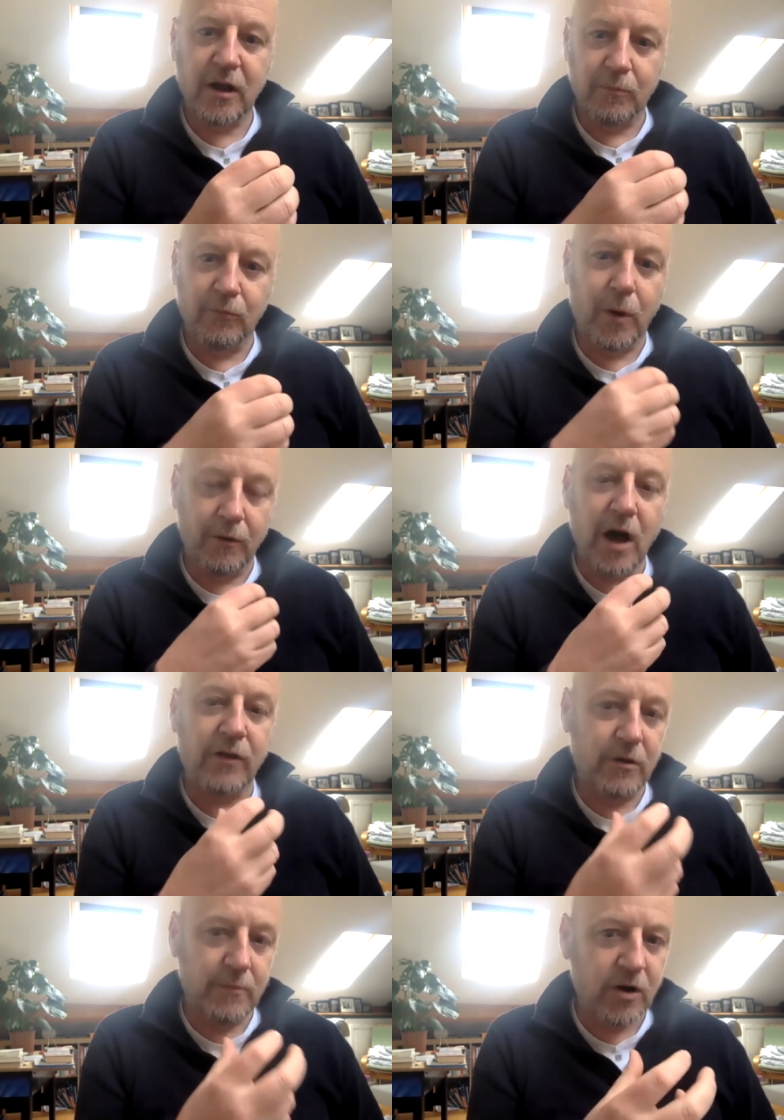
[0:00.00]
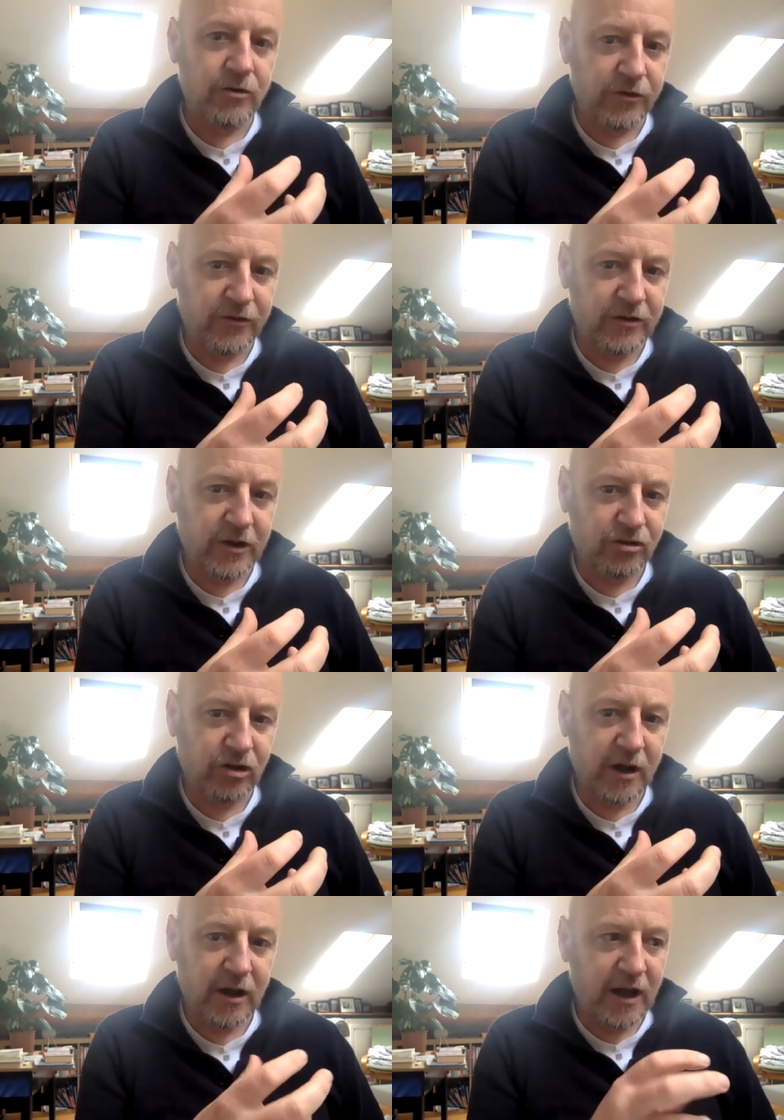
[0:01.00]
but rather emergency
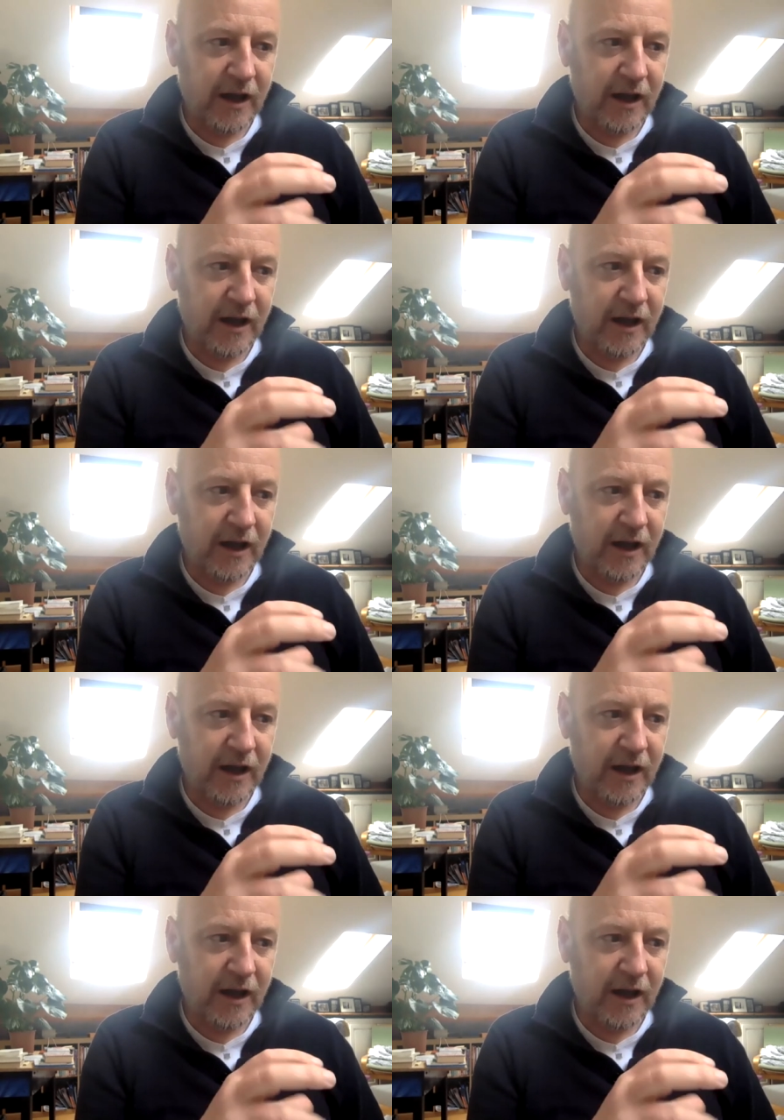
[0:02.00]
teaching.